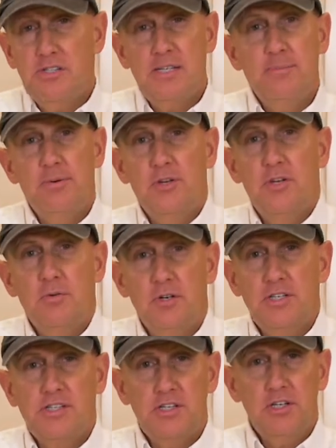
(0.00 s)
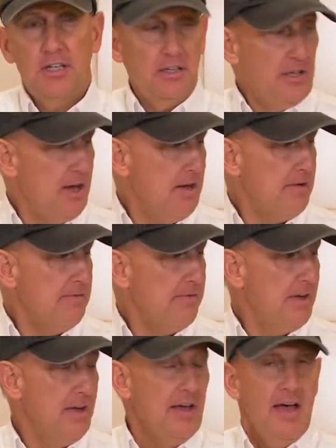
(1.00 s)
simple. You are just going to love
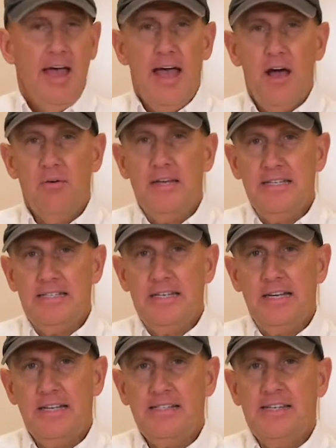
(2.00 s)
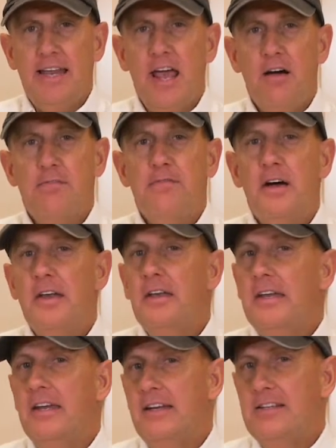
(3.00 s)
how easy it is and how
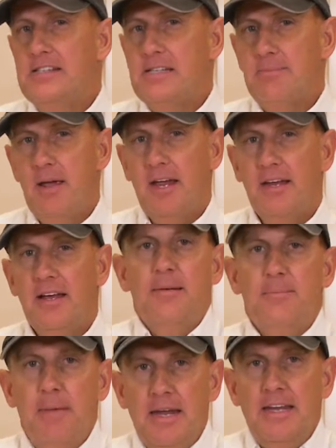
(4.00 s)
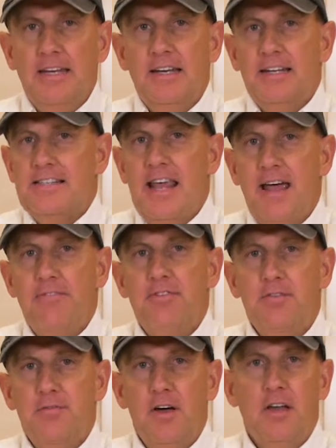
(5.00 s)
fun it is to make. Making it is half
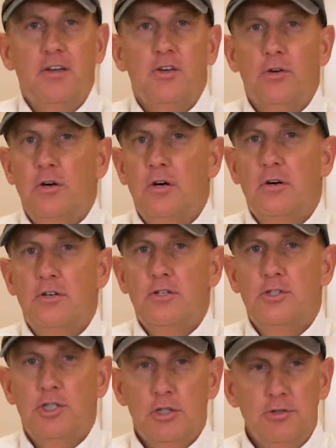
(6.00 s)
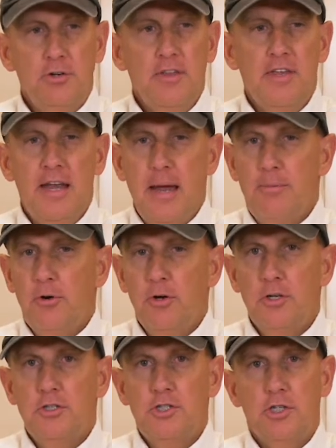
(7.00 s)
the fun. Your children, the
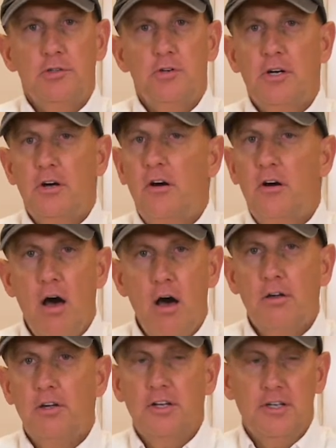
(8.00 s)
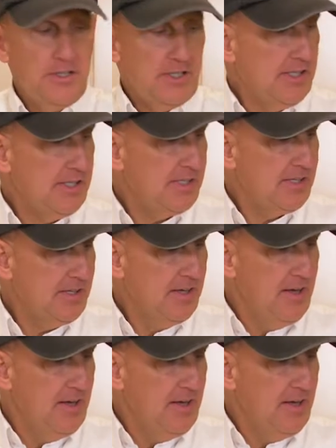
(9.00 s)
neighborhood children, are all going to just